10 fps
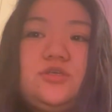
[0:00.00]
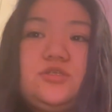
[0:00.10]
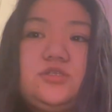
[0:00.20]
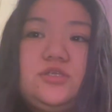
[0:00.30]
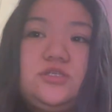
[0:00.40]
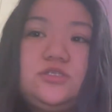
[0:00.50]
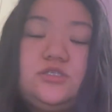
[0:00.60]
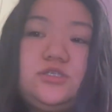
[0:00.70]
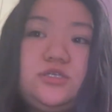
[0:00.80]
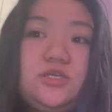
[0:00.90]
he's
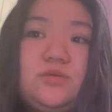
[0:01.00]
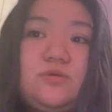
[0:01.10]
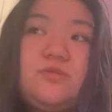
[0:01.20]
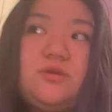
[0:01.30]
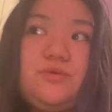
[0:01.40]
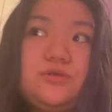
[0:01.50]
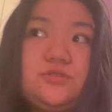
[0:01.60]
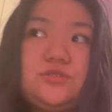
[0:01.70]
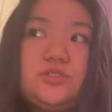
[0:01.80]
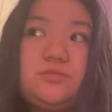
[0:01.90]
didn't give me my
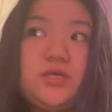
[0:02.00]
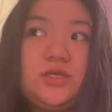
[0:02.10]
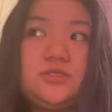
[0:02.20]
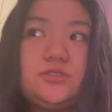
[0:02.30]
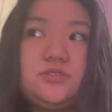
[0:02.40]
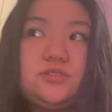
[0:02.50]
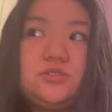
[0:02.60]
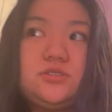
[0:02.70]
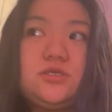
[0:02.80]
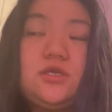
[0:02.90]
personal space
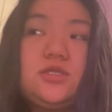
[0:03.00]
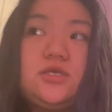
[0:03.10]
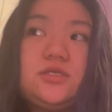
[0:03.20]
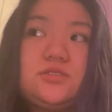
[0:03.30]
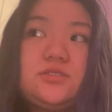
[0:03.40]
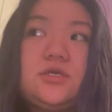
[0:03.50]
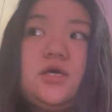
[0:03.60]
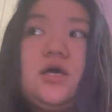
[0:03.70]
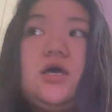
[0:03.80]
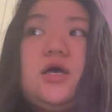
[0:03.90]
and that's
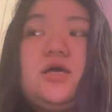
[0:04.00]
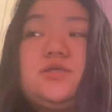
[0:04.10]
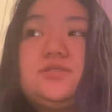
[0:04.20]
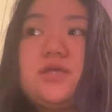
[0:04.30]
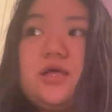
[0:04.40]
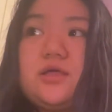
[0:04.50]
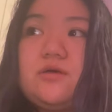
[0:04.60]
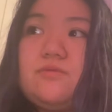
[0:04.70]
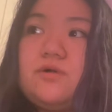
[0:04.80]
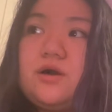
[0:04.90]

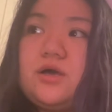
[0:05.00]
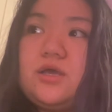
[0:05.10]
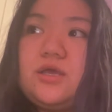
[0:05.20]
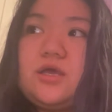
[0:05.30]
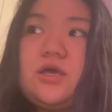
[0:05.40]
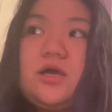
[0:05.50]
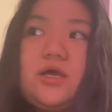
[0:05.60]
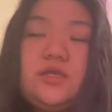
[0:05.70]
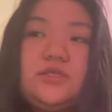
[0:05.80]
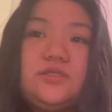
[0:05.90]
exactly why
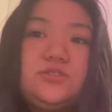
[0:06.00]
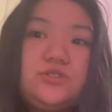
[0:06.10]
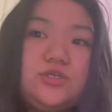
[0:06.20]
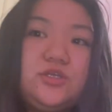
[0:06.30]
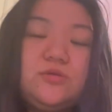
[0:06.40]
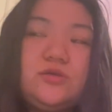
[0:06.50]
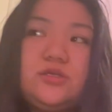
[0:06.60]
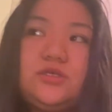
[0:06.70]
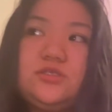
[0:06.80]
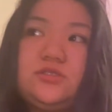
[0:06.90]
i just didn't
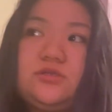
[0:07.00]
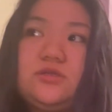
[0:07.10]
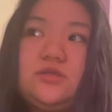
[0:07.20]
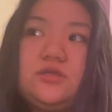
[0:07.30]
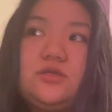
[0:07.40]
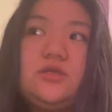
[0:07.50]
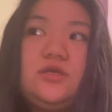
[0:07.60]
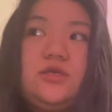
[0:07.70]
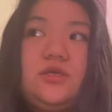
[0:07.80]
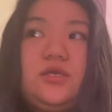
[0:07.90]
he's
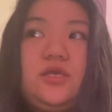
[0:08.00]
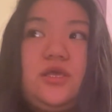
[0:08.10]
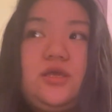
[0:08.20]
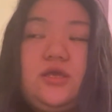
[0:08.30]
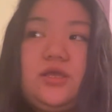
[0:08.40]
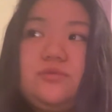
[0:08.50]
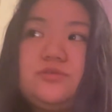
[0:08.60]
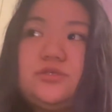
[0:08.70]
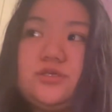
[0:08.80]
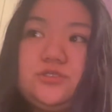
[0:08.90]
he
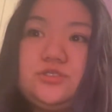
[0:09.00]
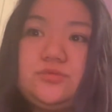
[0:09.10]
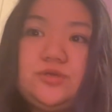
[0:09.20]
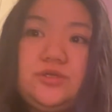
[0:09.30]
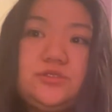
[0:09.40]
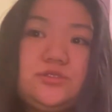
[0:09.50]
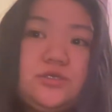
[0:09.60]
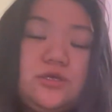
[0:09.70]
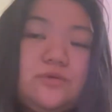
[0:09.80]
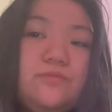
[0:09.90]
keeps touching me and
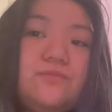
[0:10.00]
stuff